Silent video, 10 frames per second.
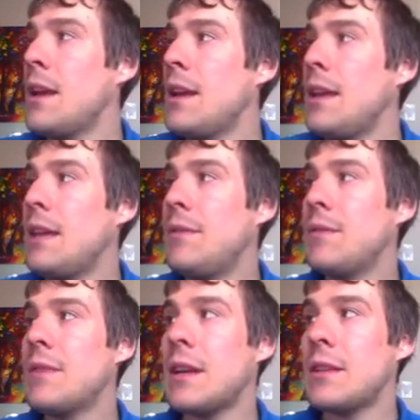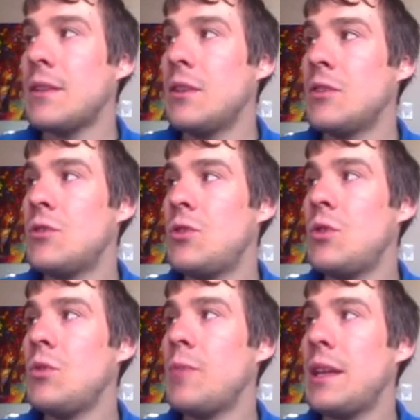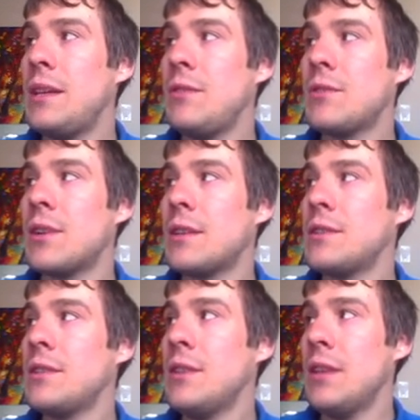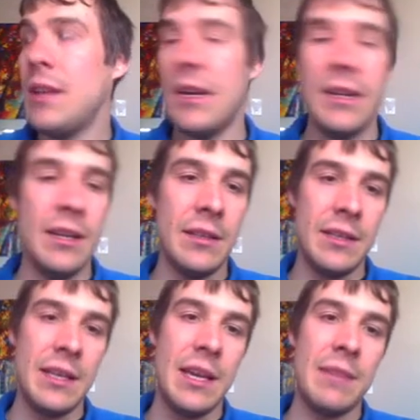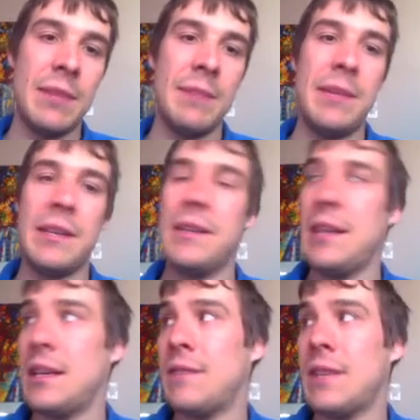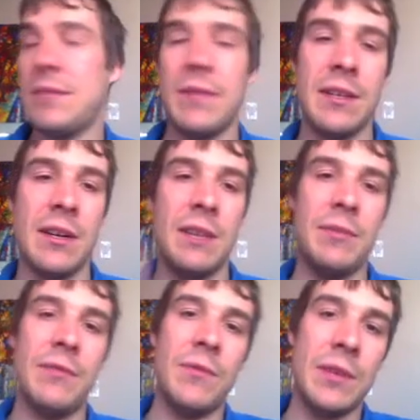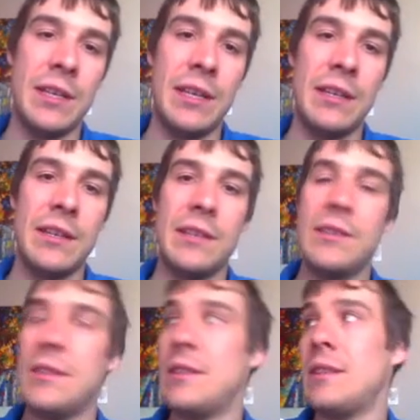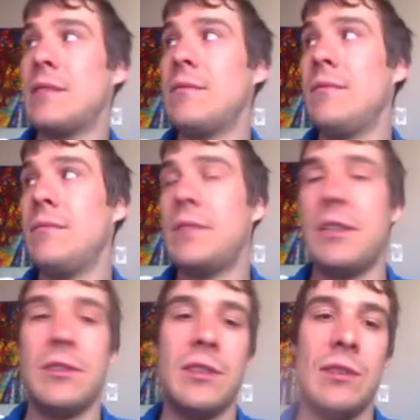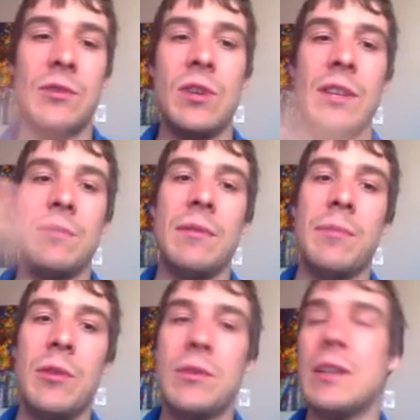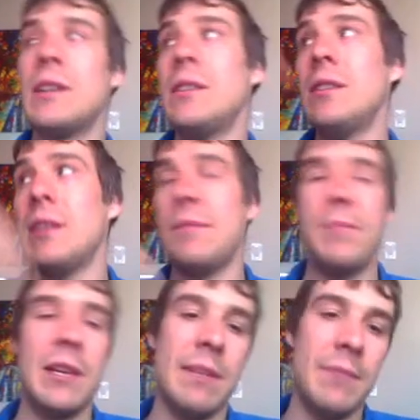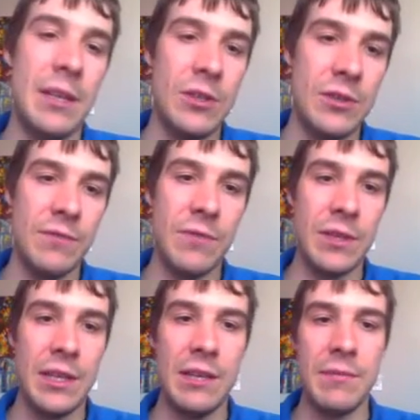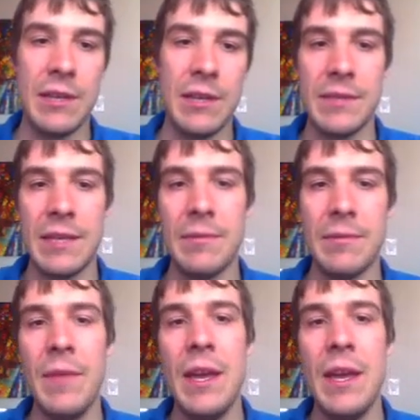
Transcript: If you've got too many neutrons, it'll decay by beta negative. That's what carbon-14 does. It turns a neutron to a proton to become nitrogen-14 and become stable.